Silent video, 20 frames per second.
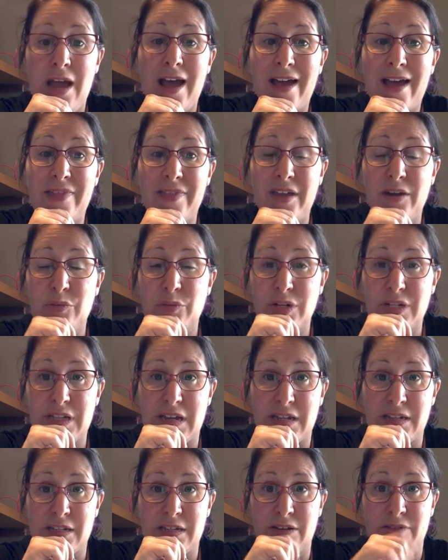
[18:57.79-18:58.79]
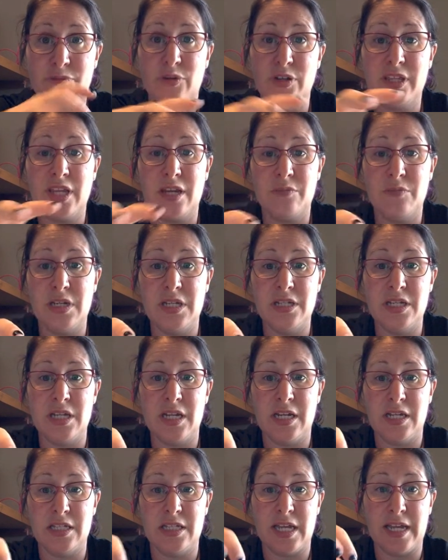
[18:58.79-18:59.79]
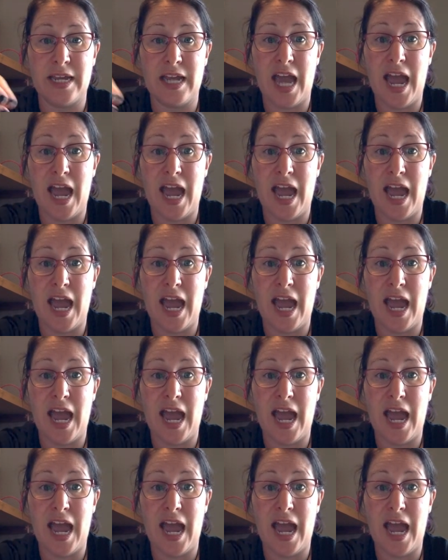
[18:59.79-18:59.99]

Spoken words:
And then retentive, what that means is like